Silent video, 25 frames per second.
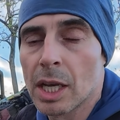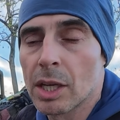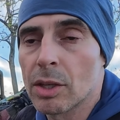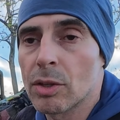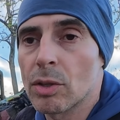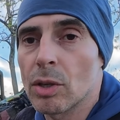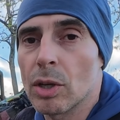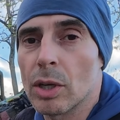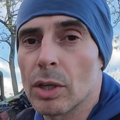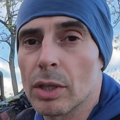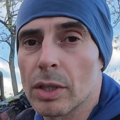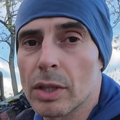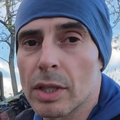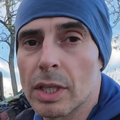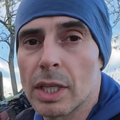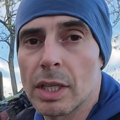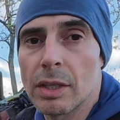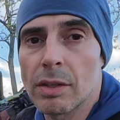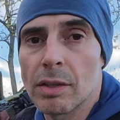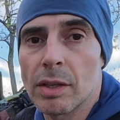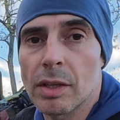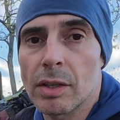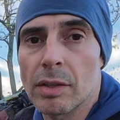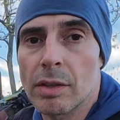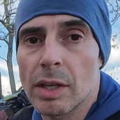So
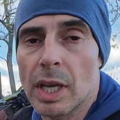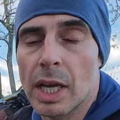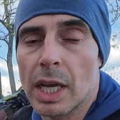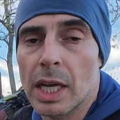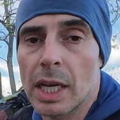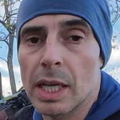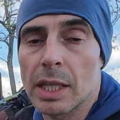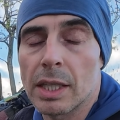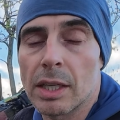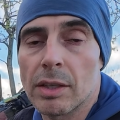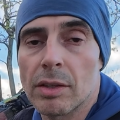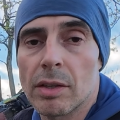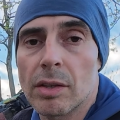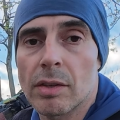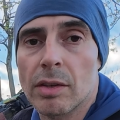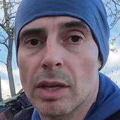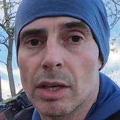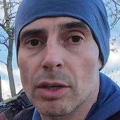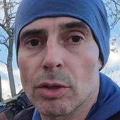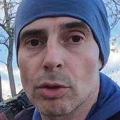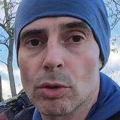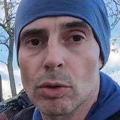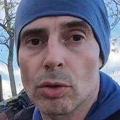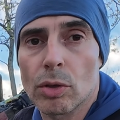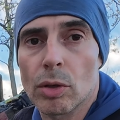this is a
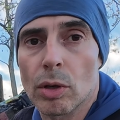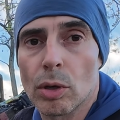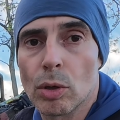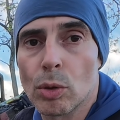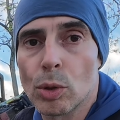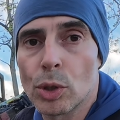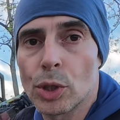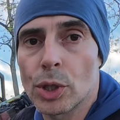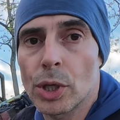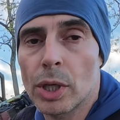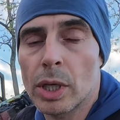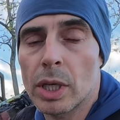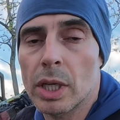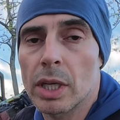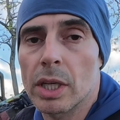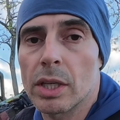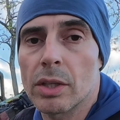new solution.